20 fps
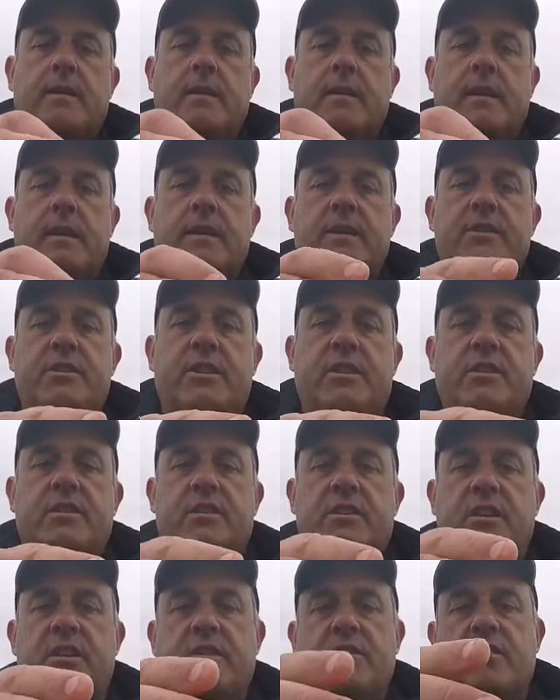And as you can
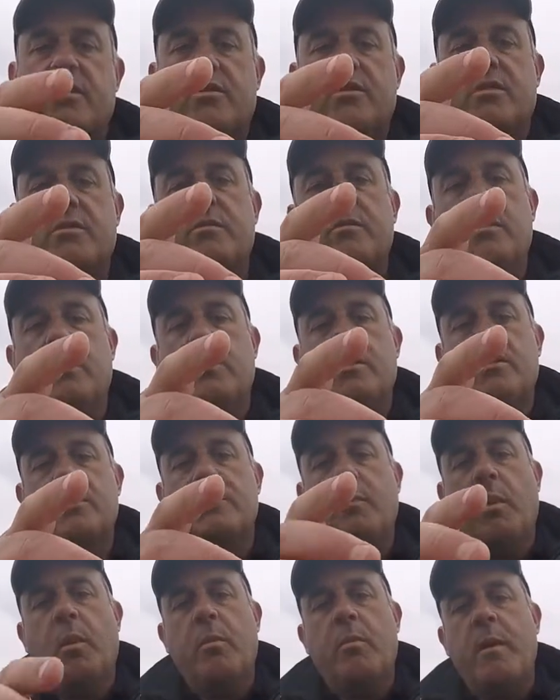see, it's got some
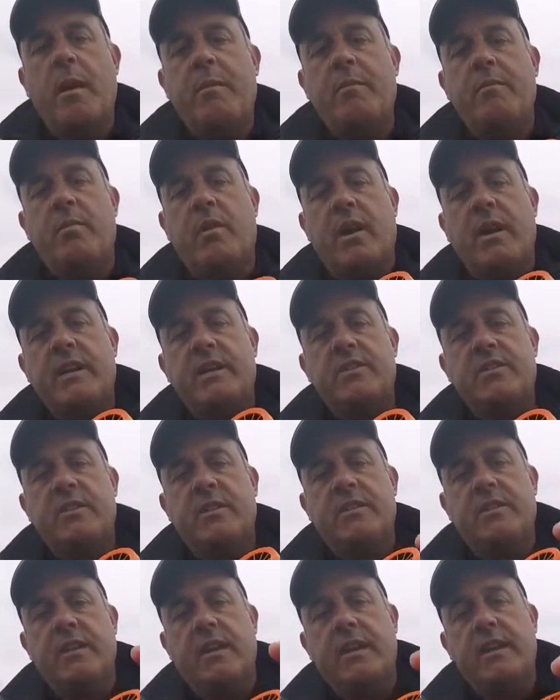small membranes
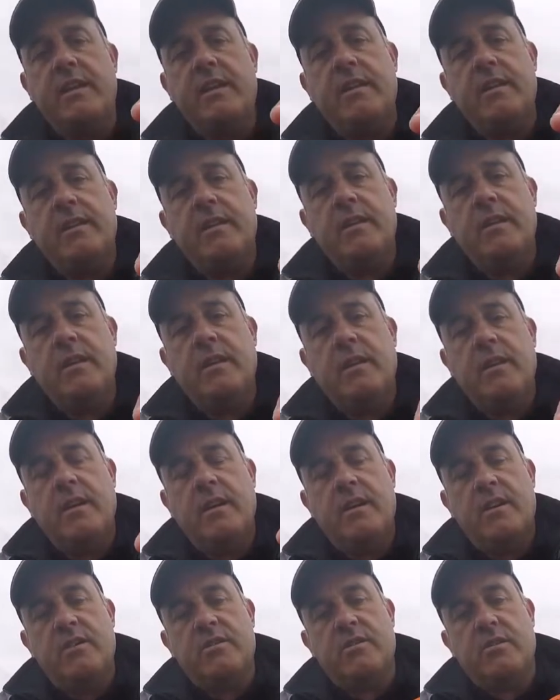in there.
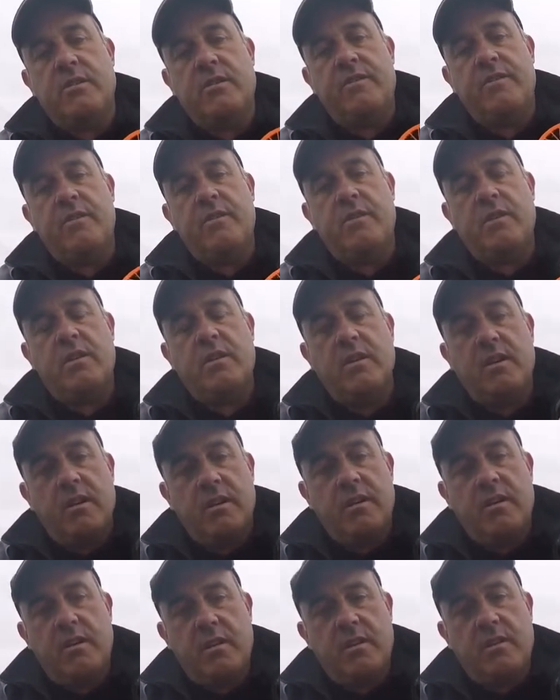So if you're
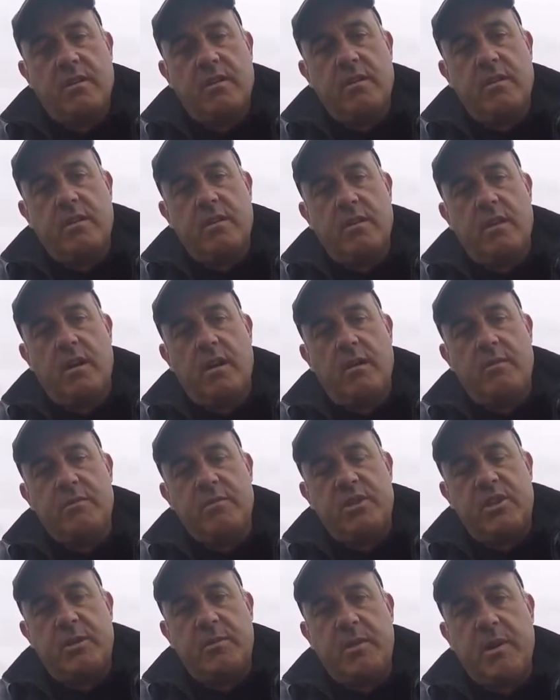
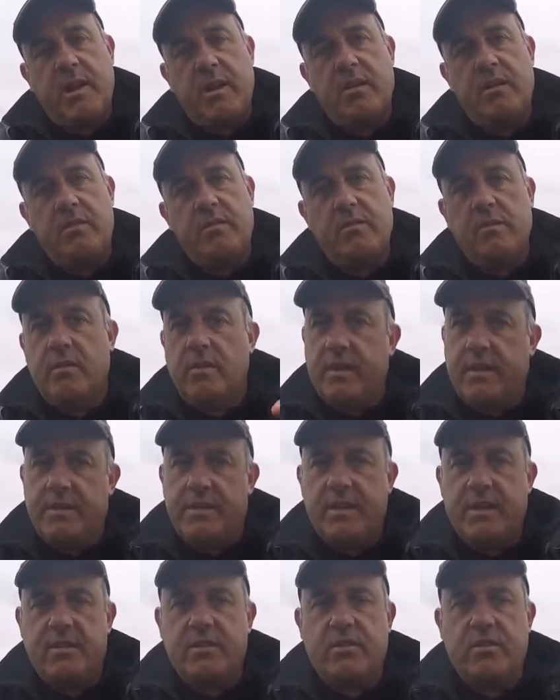shipping out in
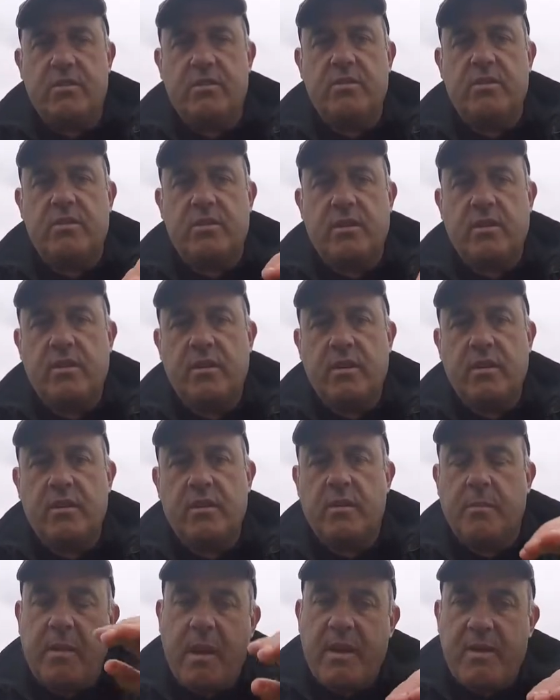distance,
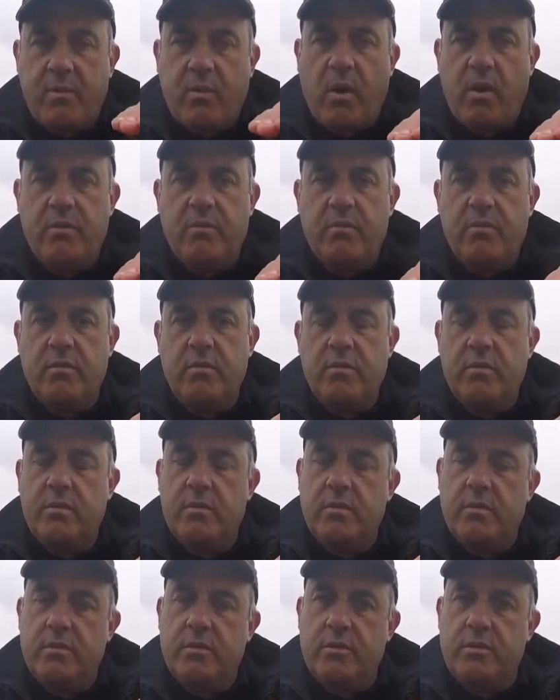the bait
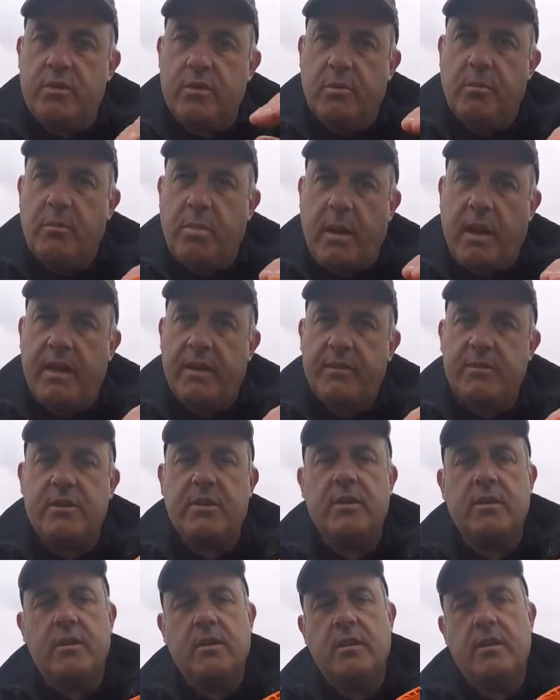won't jump out,
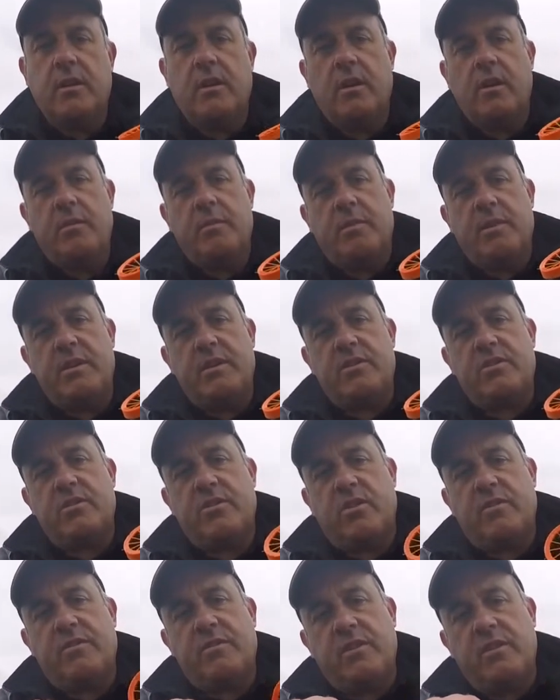but it's
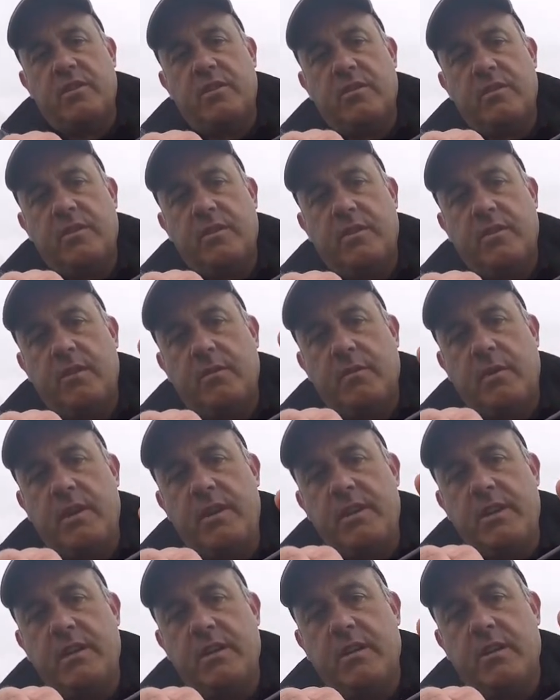soft enough that
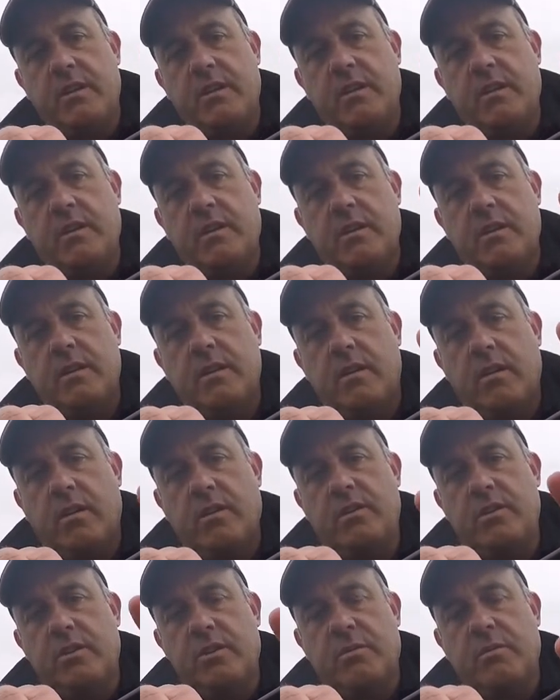when you're
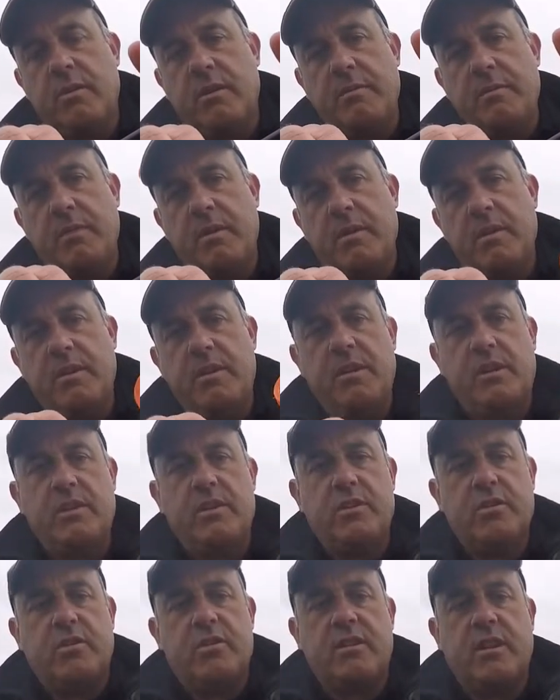on your swim, you can
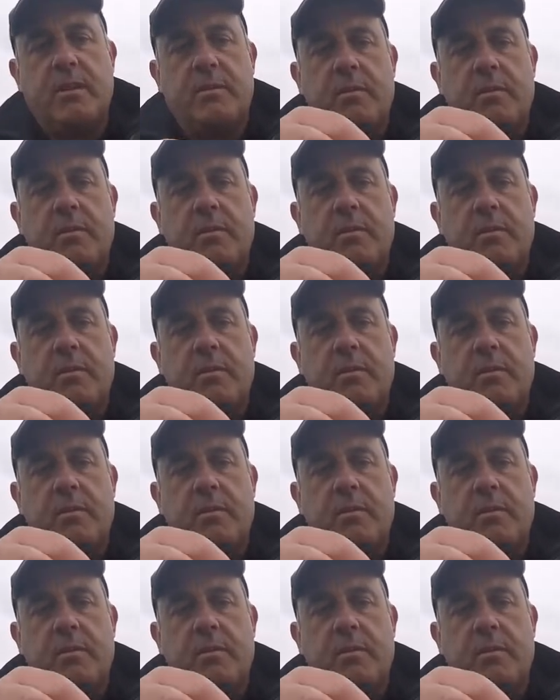just tap